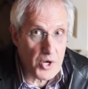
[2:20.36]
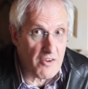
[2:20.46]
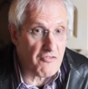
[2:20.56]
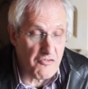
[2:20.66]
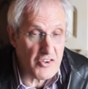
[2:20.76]

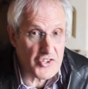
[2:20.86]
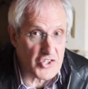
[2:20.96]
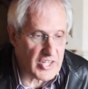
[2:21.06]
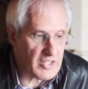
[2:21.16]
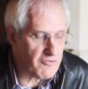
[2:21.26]
enough
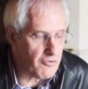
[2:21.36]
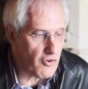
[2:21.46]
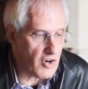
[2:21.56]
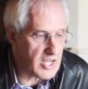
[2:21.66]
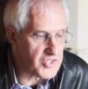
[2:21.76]
filtering
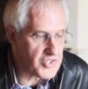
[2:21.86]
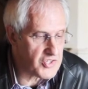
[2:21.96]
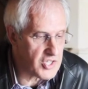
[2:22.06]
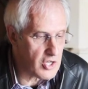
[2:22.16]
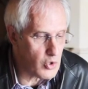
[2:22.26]
for us,
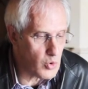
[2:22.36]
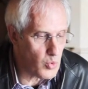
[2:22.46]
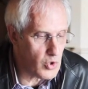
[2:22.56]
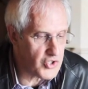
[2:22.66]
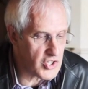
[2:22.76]
so
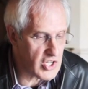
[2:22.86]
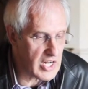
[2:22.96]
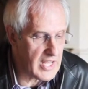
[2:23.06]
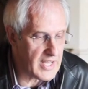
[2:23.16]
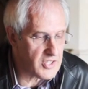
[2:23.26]
we'll just
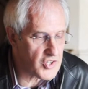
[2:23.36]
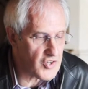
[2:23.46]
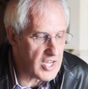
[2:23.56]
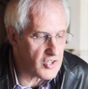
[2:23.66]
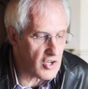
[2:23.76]
click
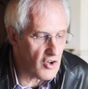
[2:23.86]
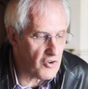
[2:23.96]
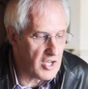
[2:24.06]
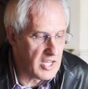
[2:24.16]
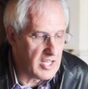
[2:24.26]
straight
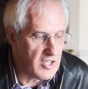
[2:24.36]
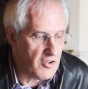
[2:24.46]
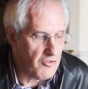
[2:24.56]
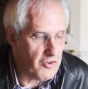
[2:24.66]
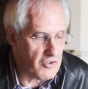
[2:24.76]
on
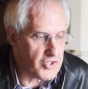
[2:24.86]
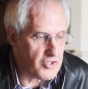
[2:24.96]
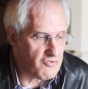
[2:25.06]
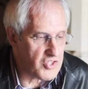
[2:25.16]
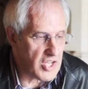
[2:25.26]
filter
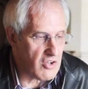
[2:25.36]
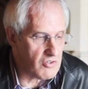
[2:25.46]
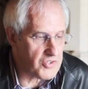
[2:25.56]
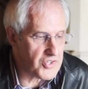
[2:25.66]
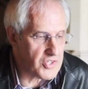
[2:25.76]
the
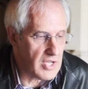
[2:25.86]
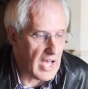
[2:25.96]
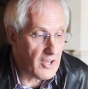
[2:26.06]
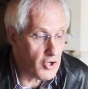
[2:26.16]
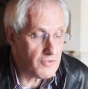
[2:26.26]
results.
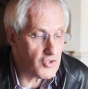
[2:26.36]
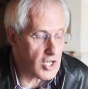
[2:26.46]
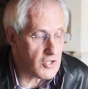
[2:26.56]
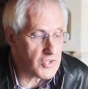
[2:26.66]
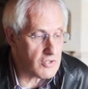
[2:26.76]
I could have
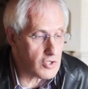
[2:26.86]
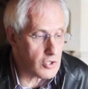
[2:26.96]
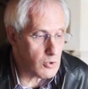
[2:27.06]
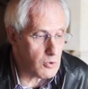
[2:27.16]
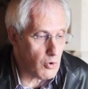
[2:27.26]
chosen
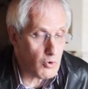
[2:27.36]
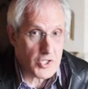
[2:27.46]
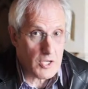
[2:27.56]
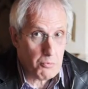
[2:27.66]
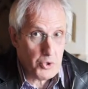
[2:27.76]
to
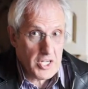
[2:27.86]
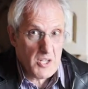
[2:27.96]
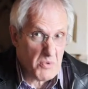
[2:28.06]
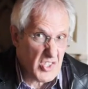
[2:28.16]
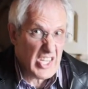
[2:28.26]
also put in
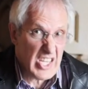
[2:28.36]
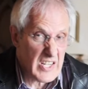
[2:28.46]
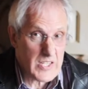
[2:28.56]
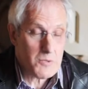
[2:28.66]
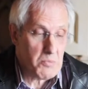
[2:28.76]
a
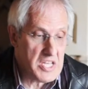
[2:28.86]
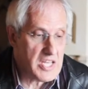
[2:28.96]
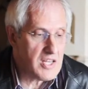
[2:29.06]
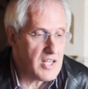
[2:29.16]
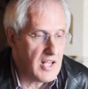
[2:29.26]
particular
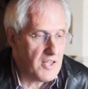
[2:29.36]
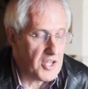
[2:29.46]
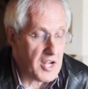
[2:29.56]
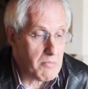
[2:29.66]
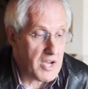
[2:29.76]
speaker
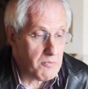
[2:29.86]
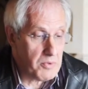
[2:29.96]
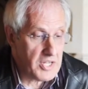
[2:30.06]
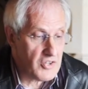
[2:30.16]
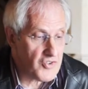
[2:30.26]
that I might have
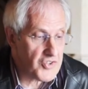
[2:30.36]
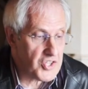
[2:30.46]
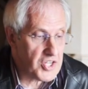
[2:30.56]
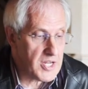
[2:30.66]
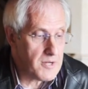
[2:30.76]
been
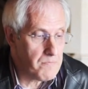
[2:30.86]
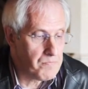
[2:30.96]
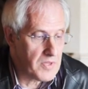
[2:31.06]
interested in,